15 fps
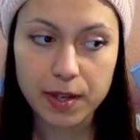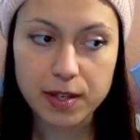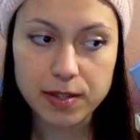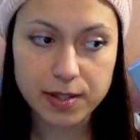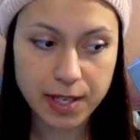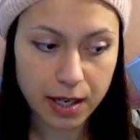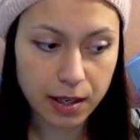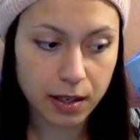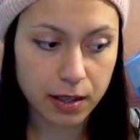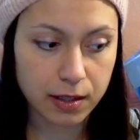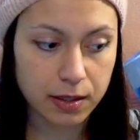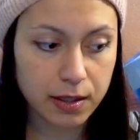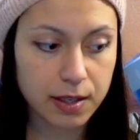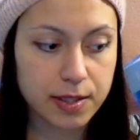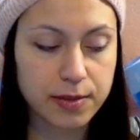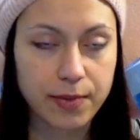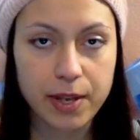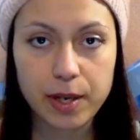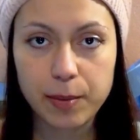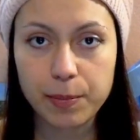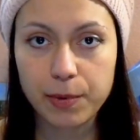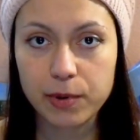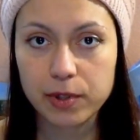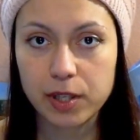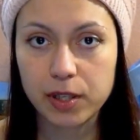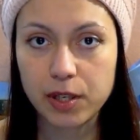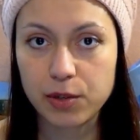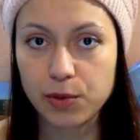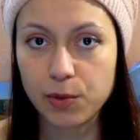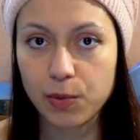Second, it's very
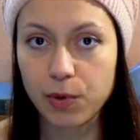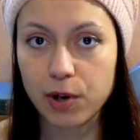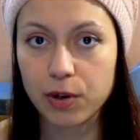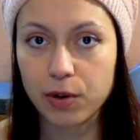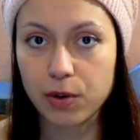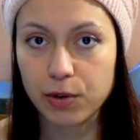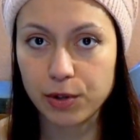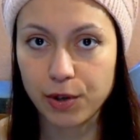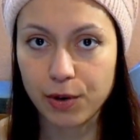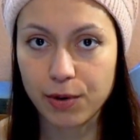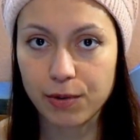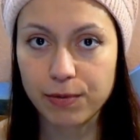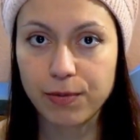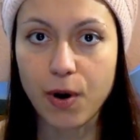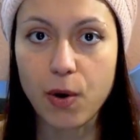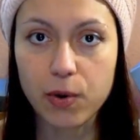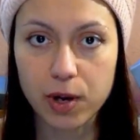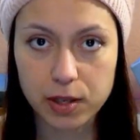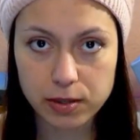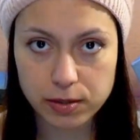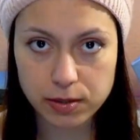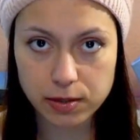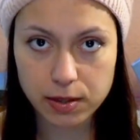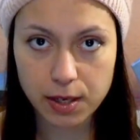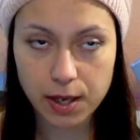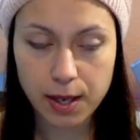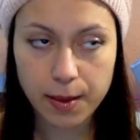important that you work on your focus.